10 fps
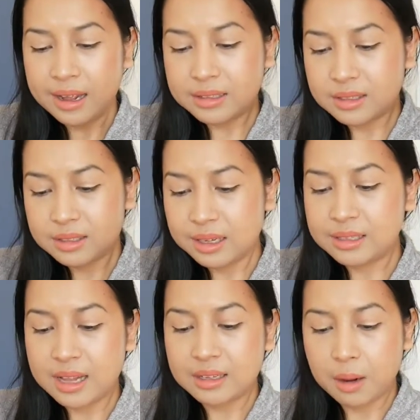It's
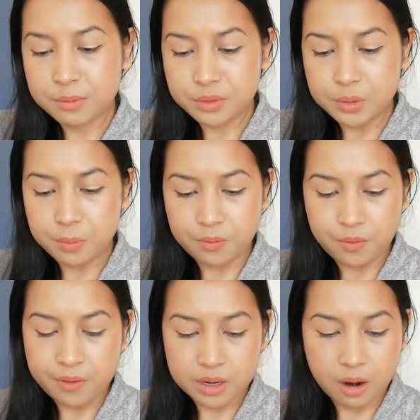that type of soup,
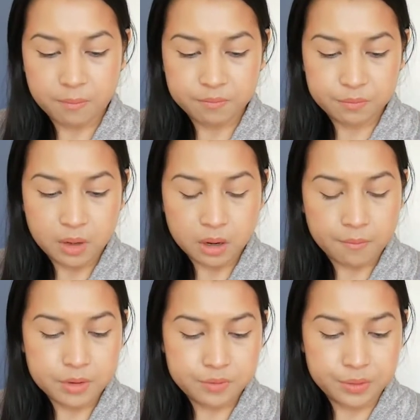very
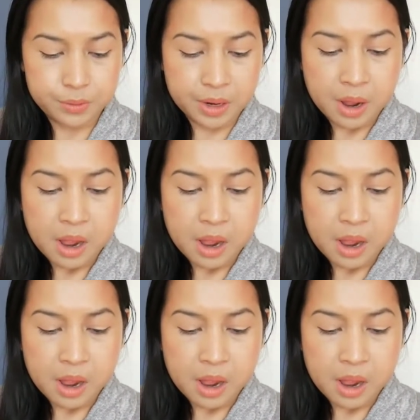comfort food.